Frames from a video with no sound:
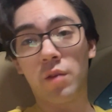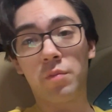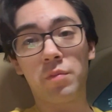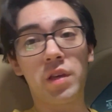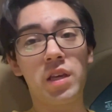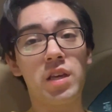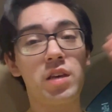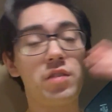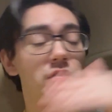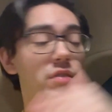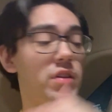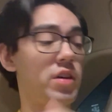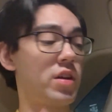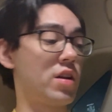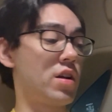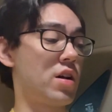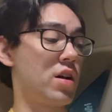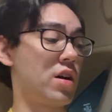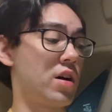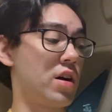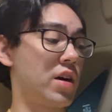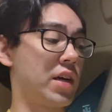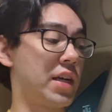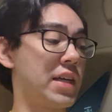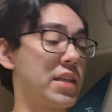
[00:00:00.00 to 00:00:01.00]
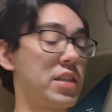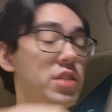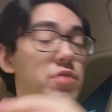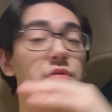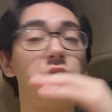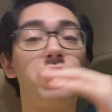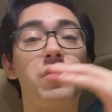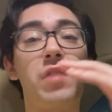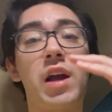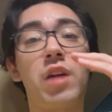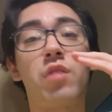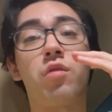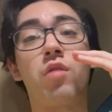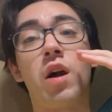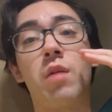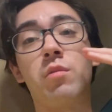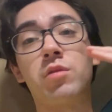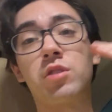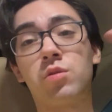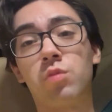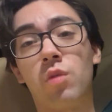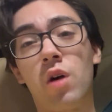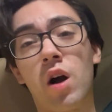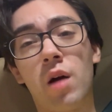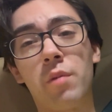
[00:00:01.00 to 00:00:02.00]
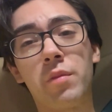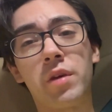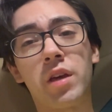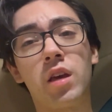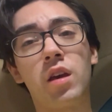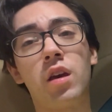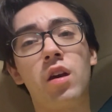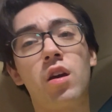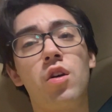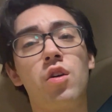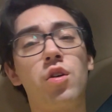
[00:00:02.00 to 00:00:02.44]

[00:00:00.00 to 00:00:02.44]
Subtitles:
even against Vivek Ramaswamy,